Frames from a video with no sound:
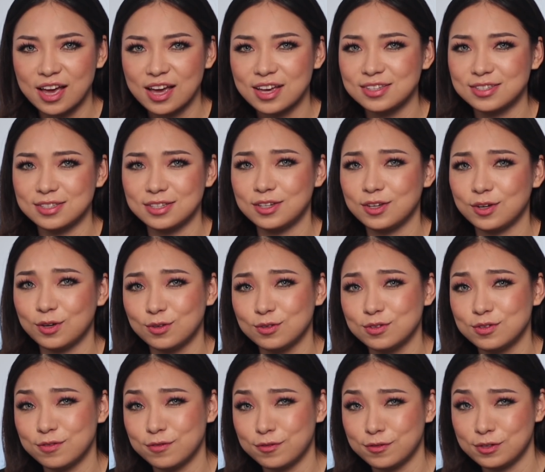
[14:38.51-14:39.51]
icy
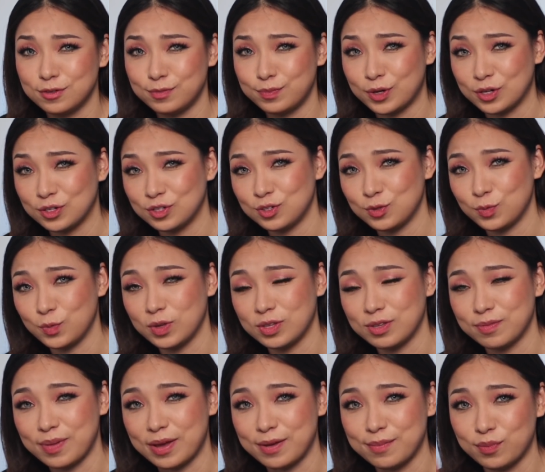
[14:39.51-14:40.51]
cold fruit punch
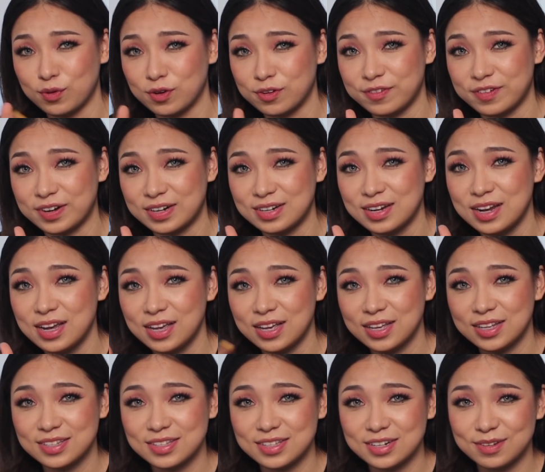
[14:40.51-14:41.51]
with my boyfriend
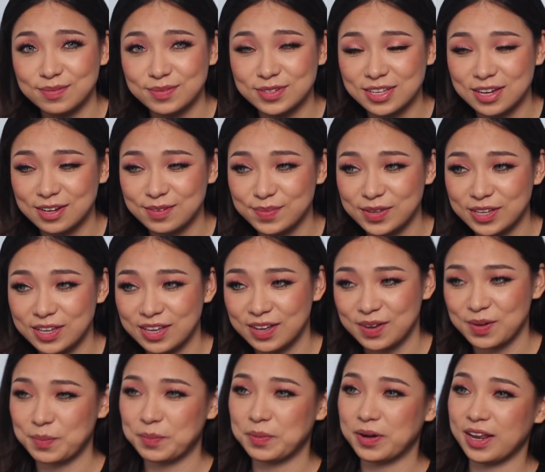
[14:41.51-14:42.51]
sitting beside me.
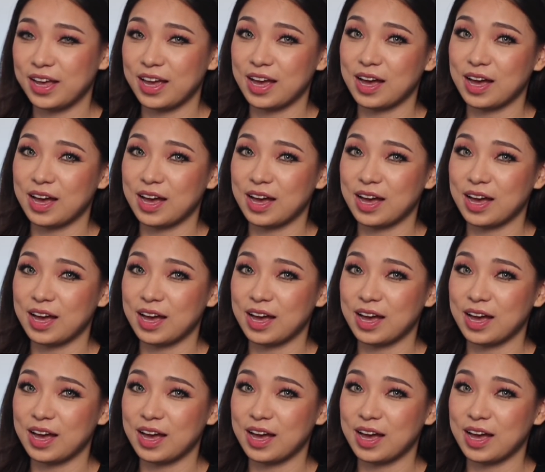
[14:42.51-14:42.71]
You